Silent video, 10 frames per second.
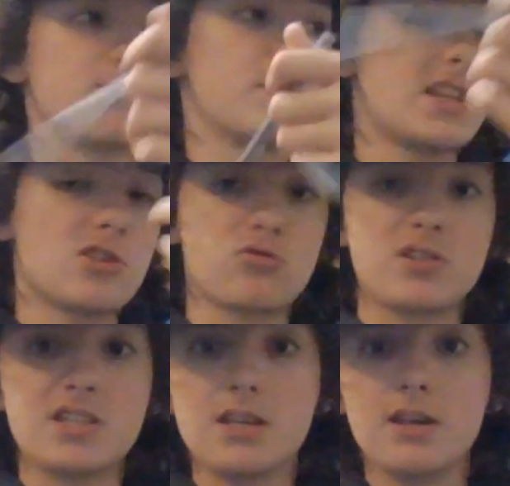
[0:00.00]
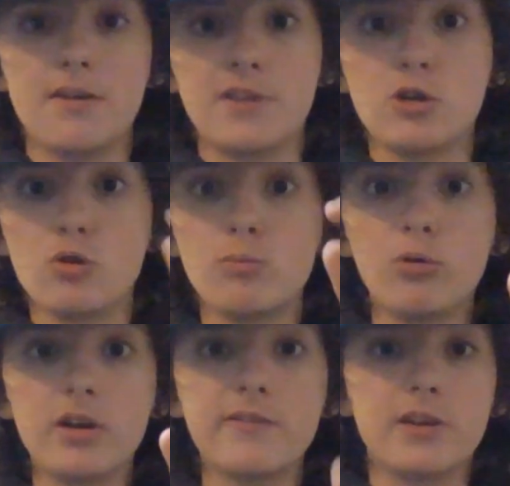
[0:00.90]
potentially see if they do
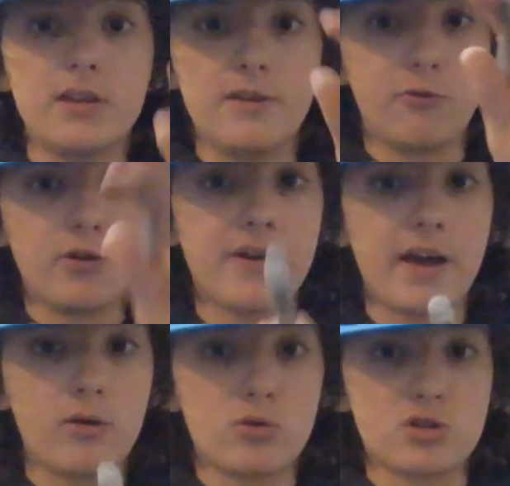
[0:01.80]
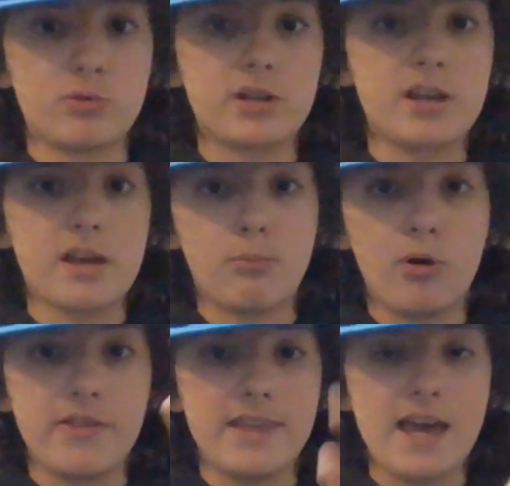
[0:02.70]
believe if Levi Owens-Enrique can
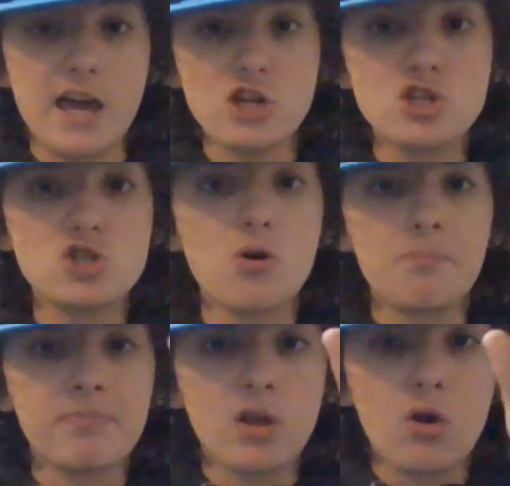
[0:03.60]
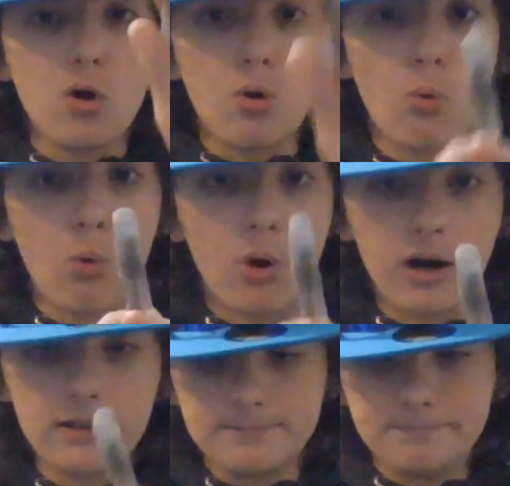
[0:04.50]
play in the edge, or